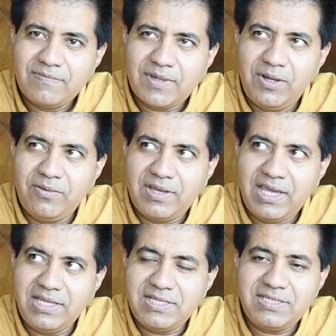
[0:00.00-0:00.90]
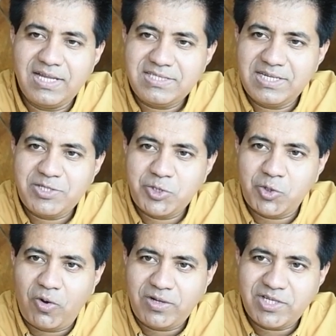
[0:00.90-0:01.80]
Okay, this answer is
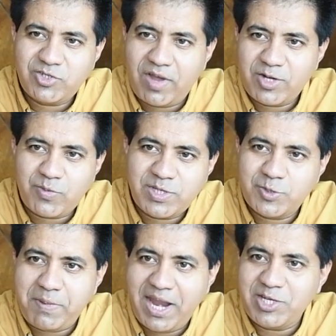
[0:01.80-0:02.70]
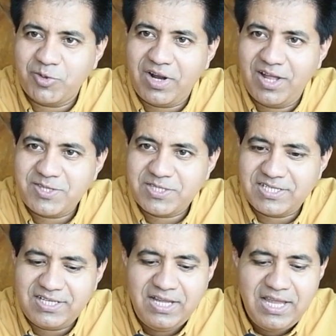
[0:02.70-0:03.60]
short. Just try to expand your
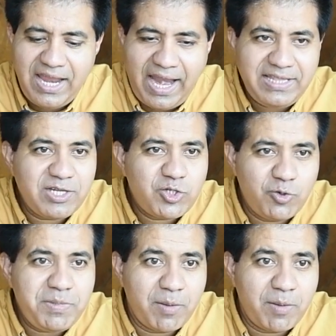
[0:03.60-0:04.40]
answer and there should be